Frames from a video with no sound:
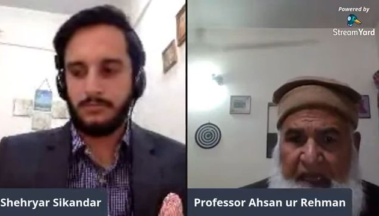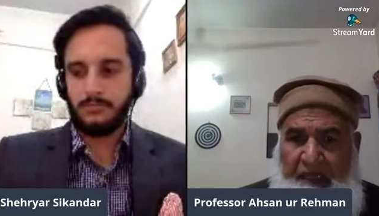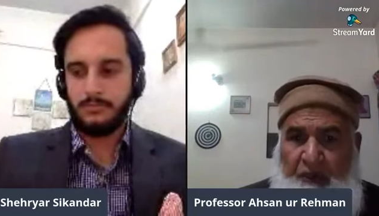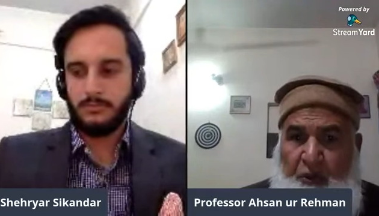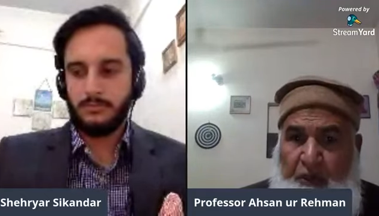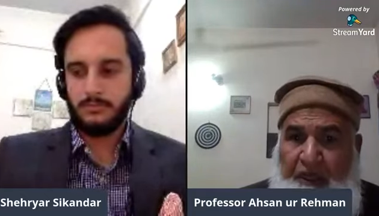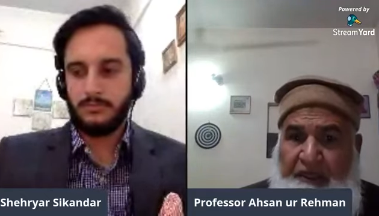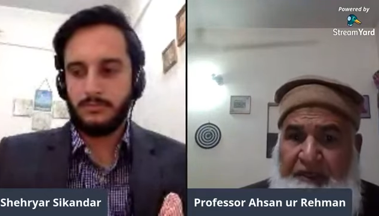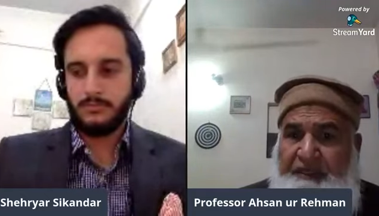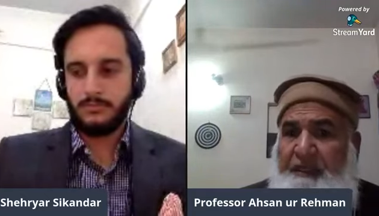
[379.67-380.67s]
Speaker 1: a
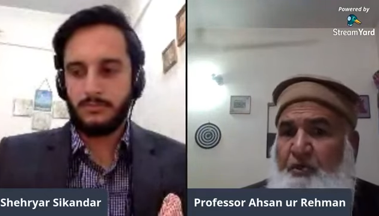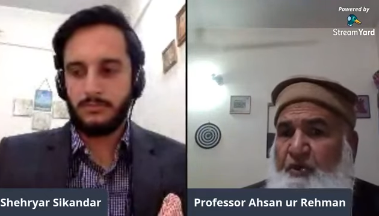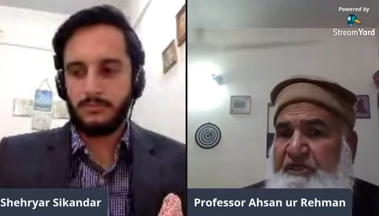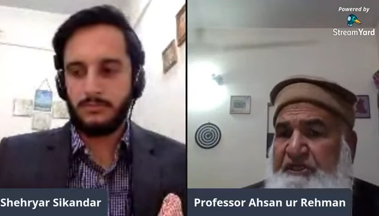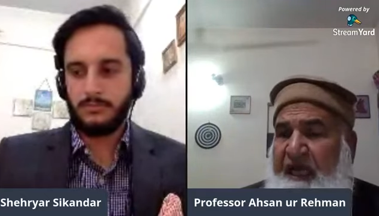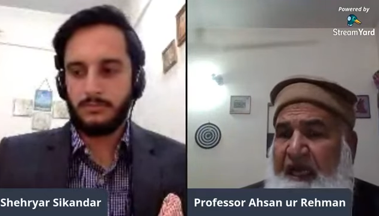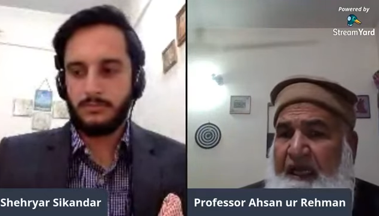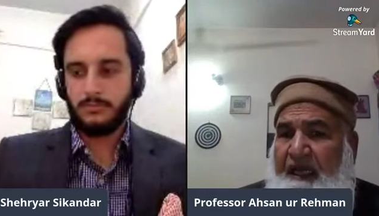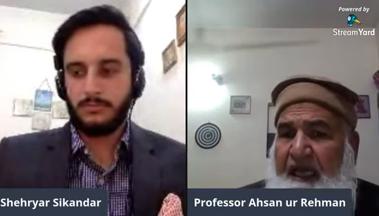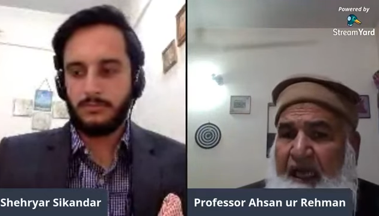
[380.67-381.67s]
reader who is
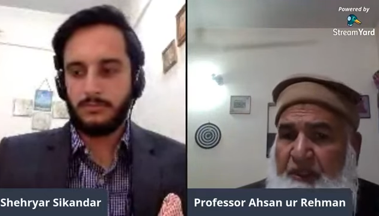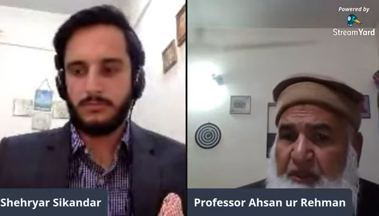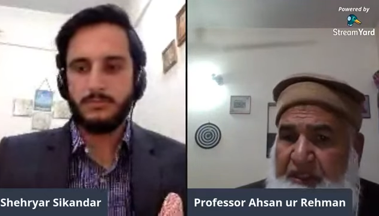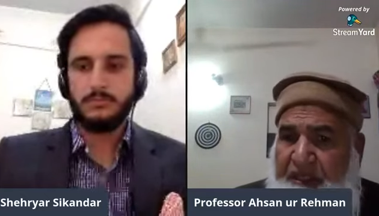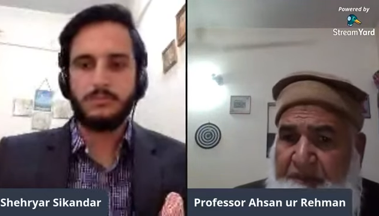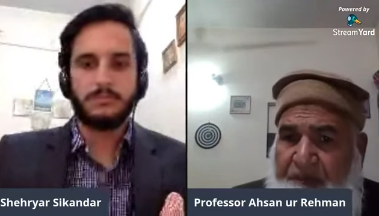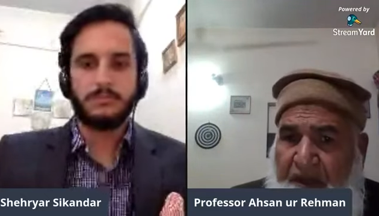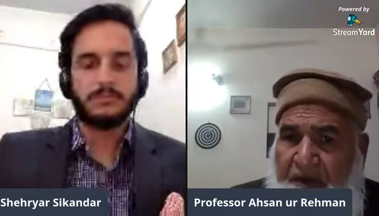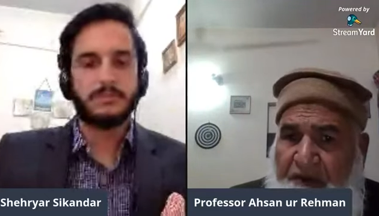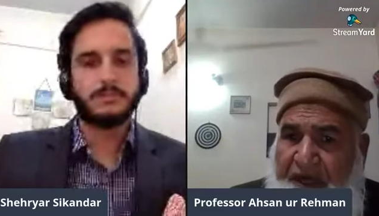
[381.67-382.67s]
actually
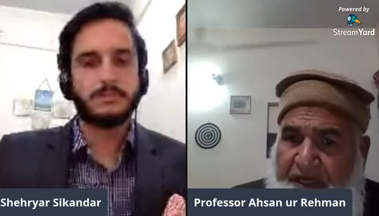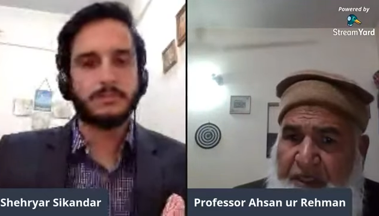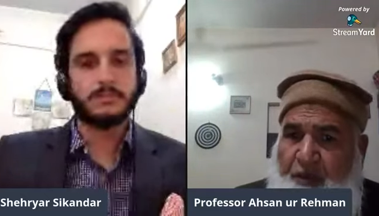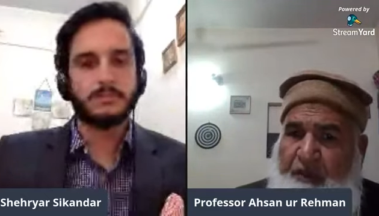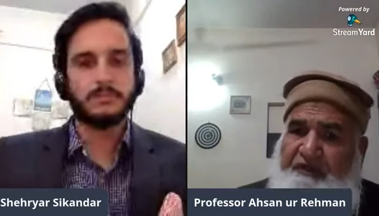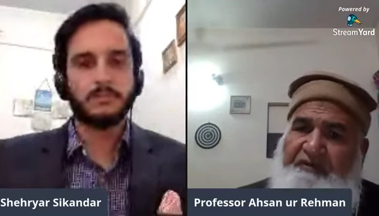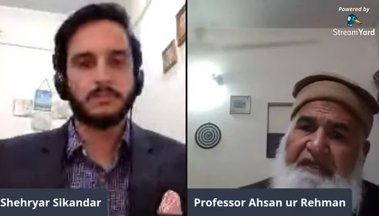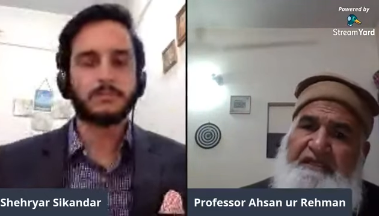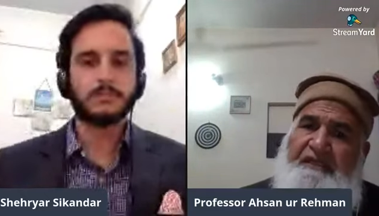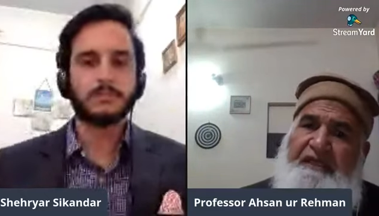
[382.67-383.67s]
ready to
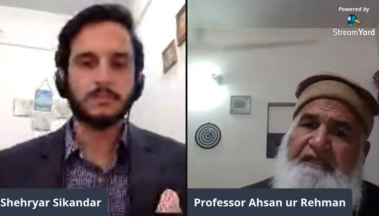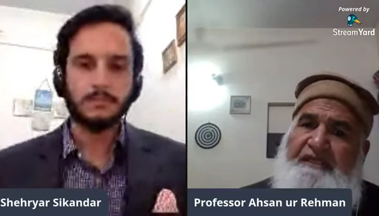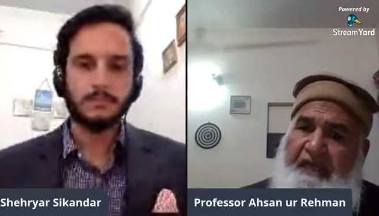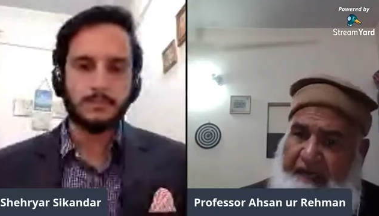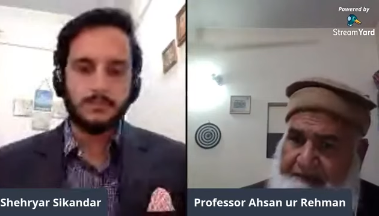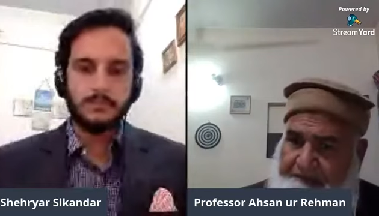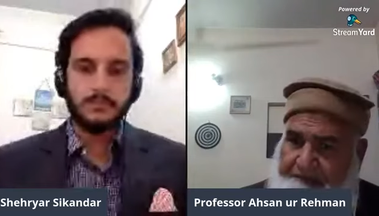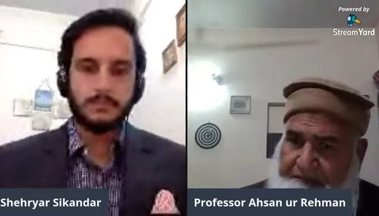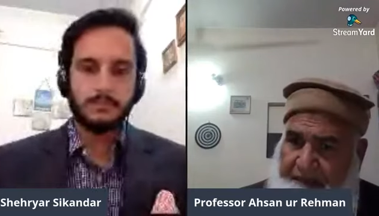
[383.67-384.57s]
invest his time,